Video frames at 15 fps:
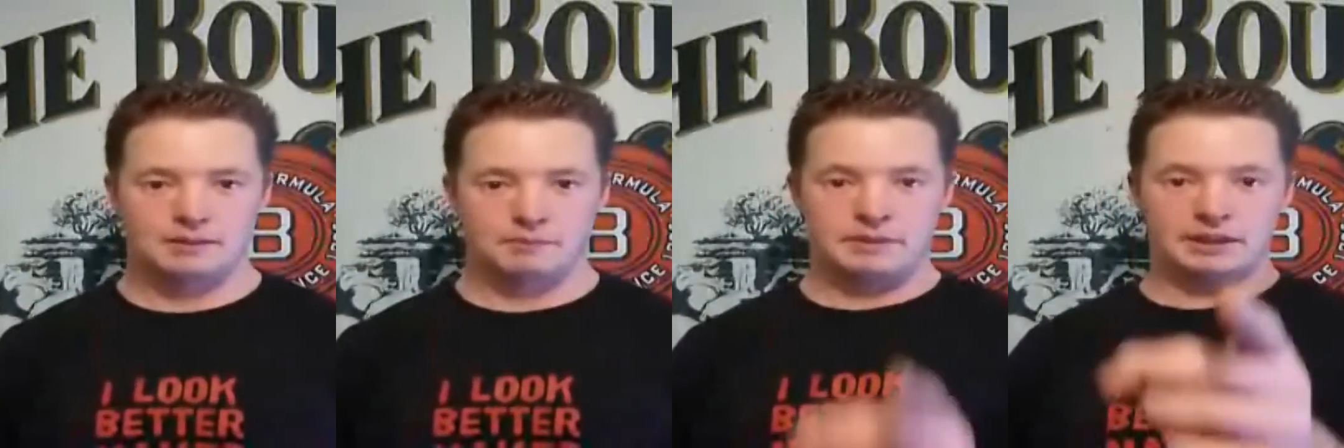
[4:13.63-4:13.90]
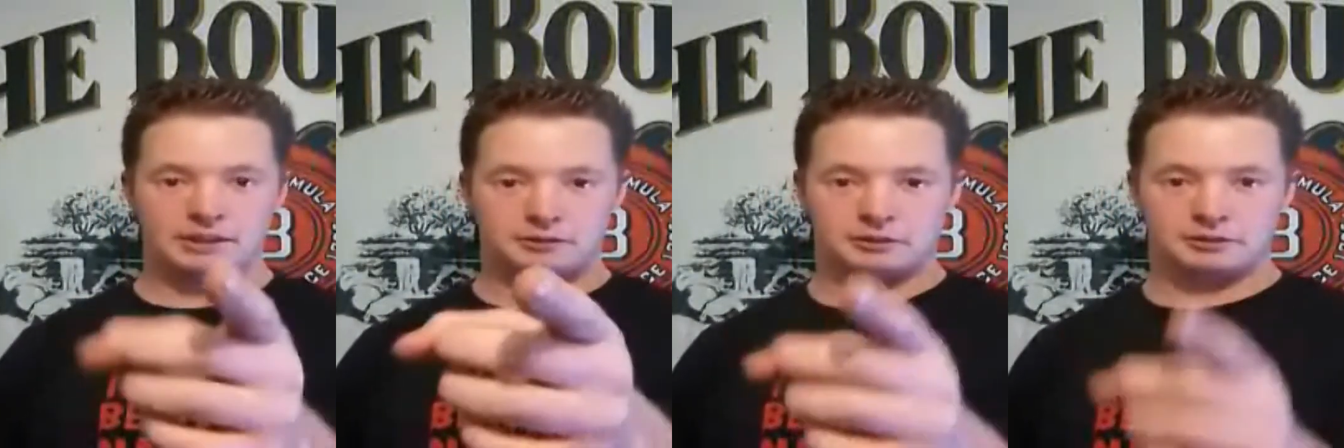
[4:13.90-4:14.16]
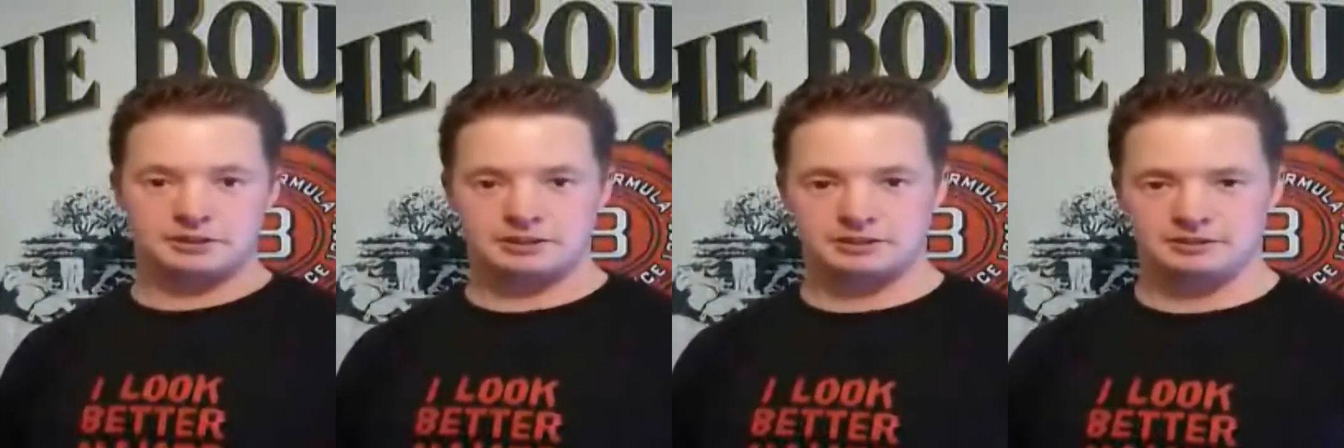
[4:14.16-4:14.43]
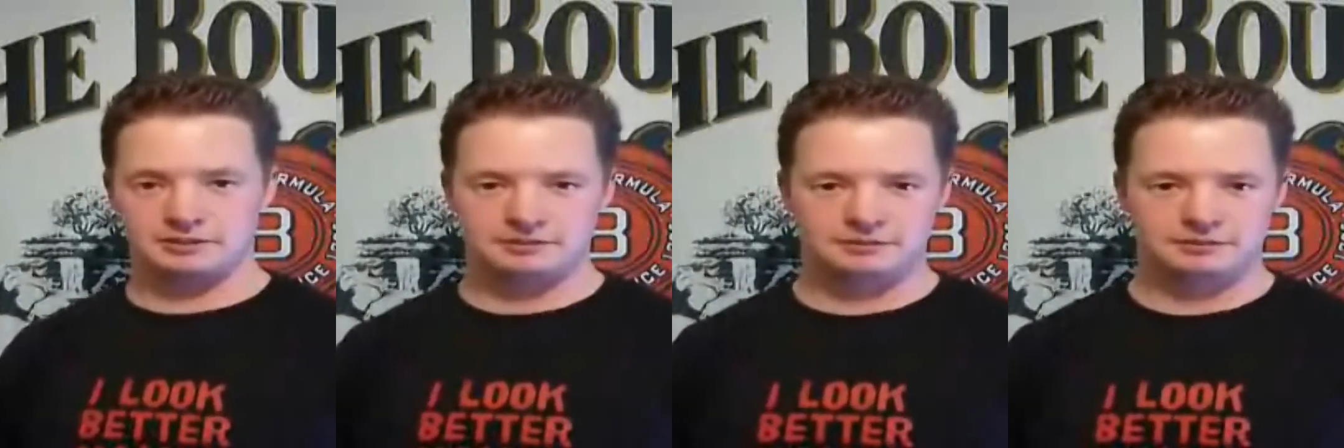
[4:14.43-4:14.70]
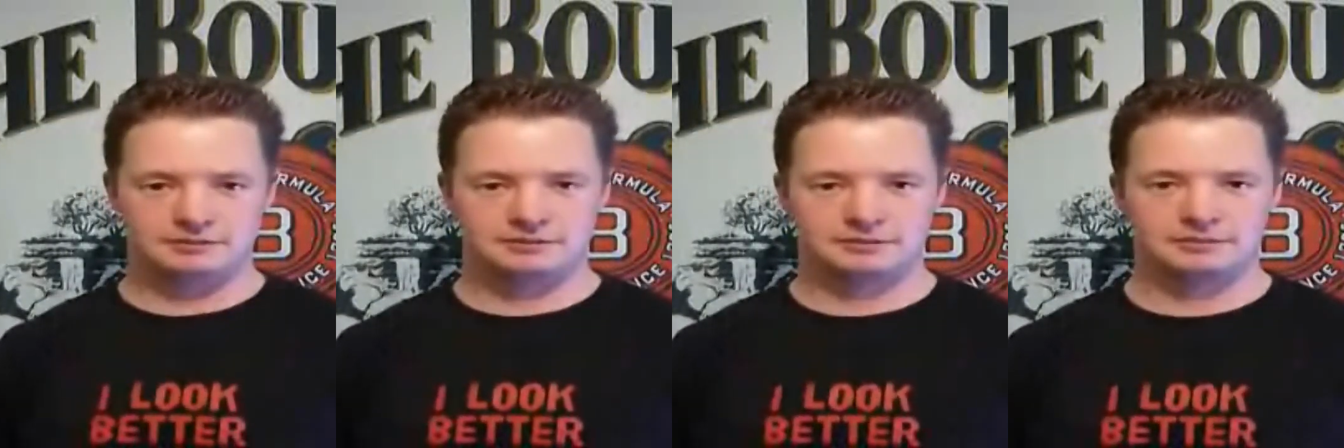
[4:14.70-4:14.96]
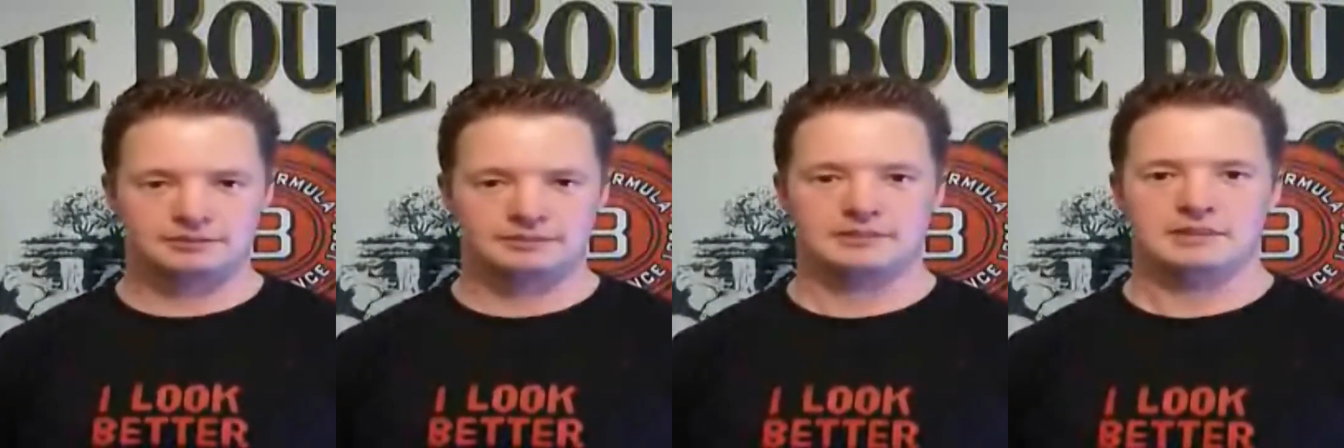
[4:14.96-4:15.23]
Bear Grylls'
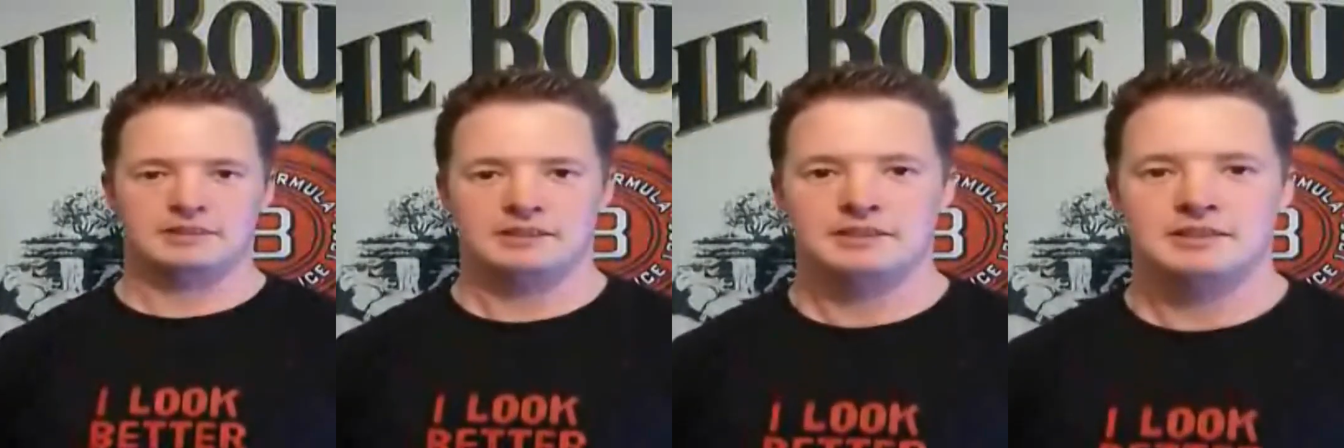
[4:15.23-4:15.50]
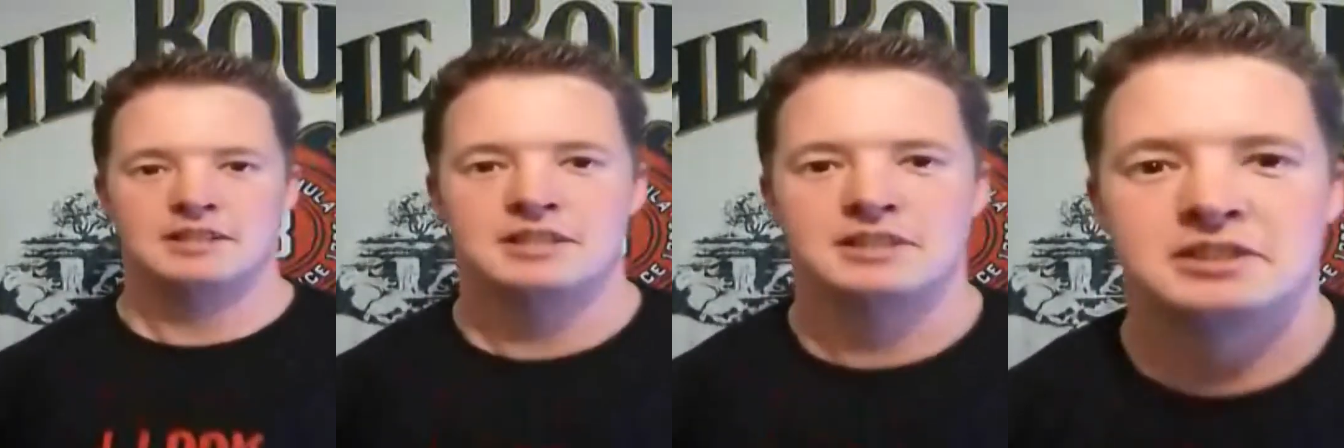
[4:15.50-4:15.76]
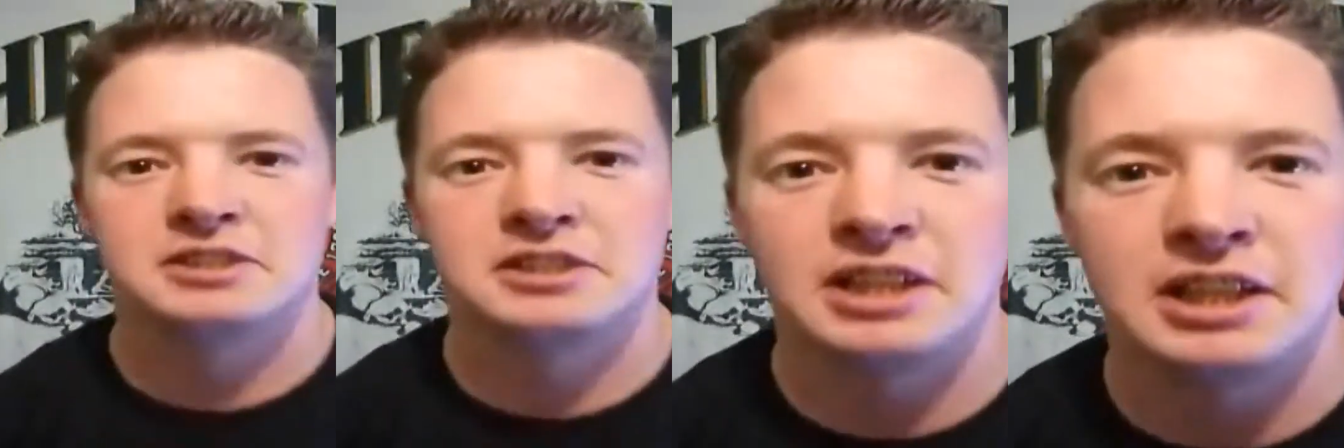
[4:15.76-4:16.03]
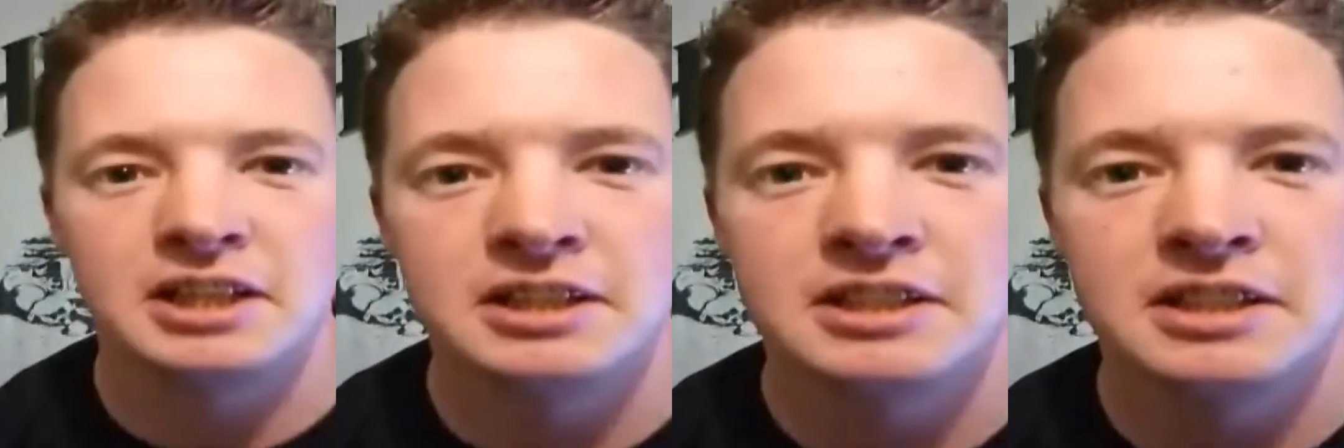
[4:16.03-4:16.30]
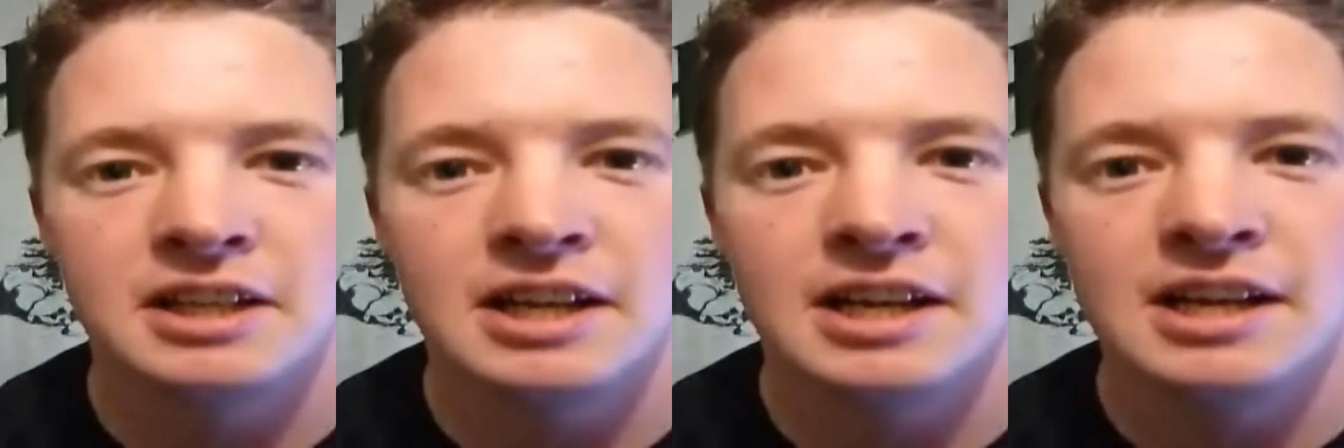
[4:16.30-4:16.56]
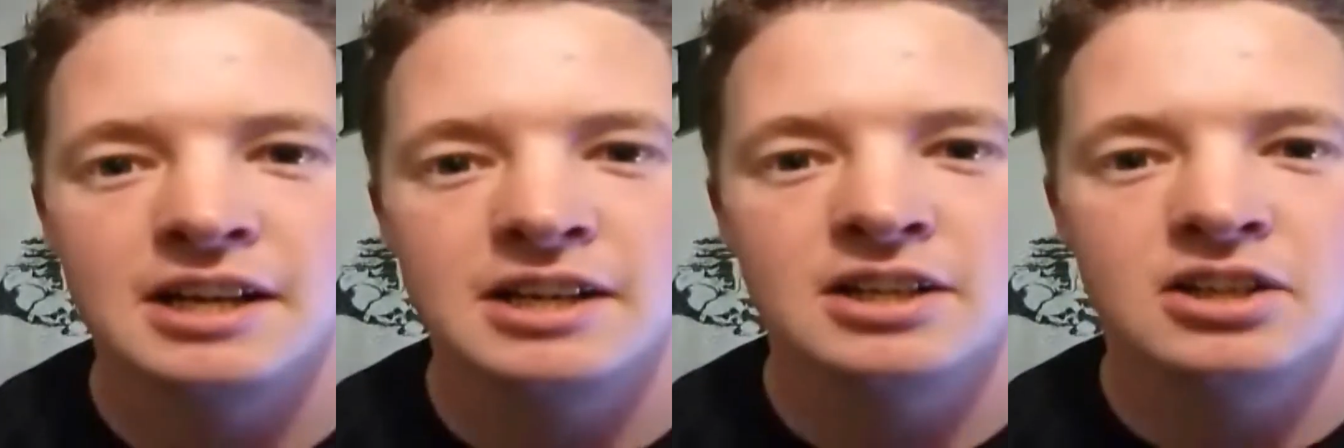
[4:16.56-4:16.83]
skin
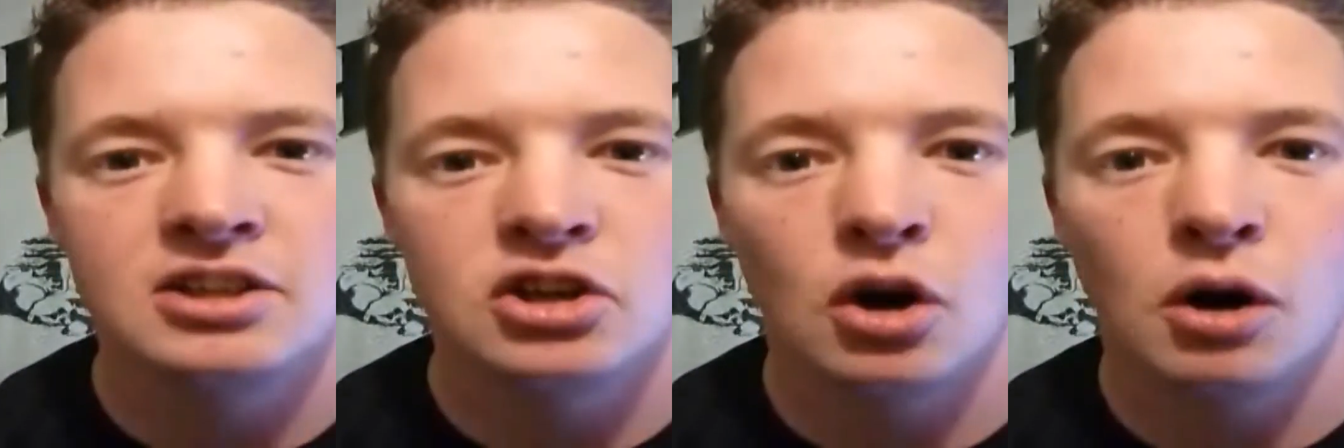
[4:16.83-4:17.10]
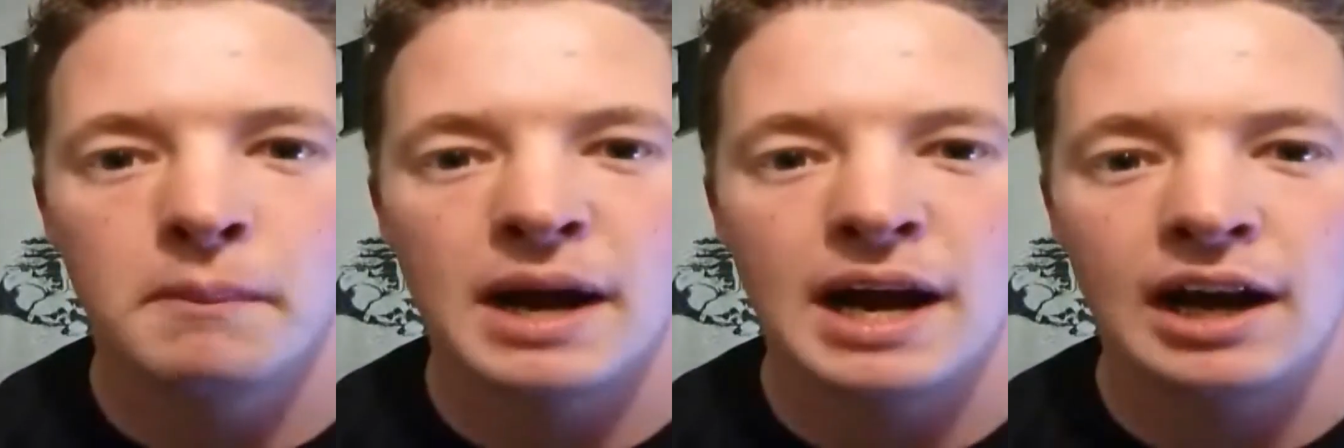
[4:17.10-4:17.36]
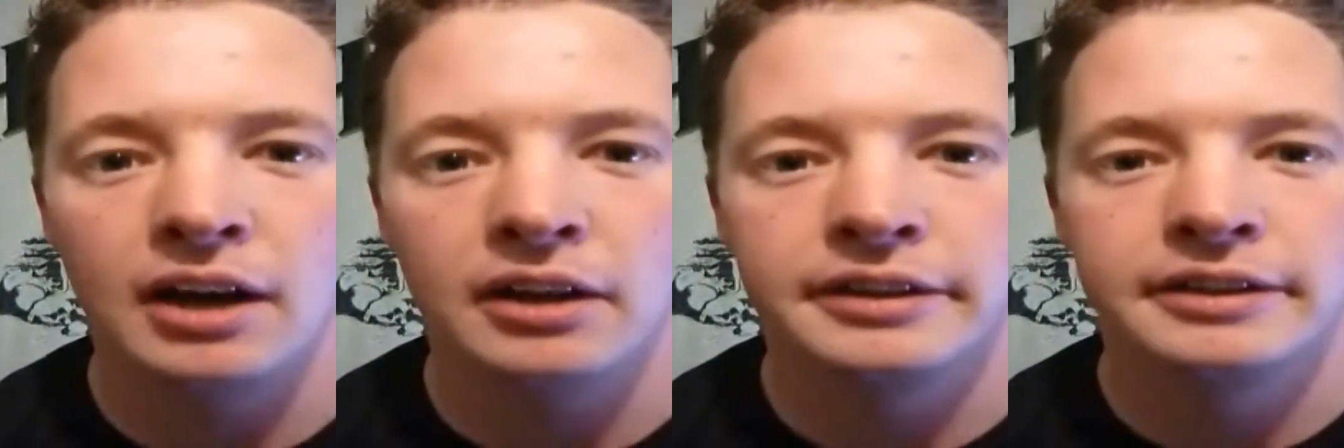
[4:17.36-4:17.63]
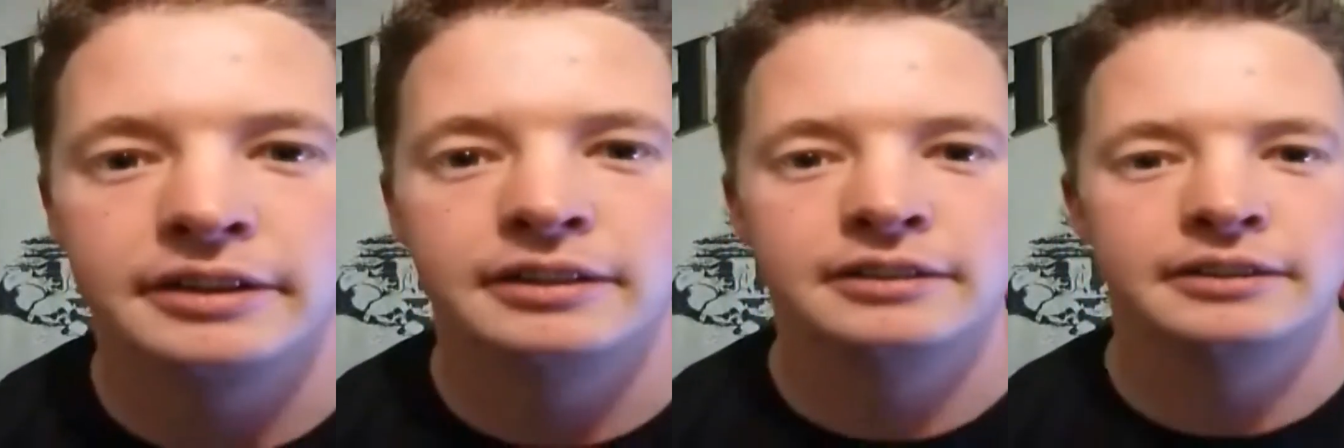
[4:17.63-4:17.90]
in your mouth.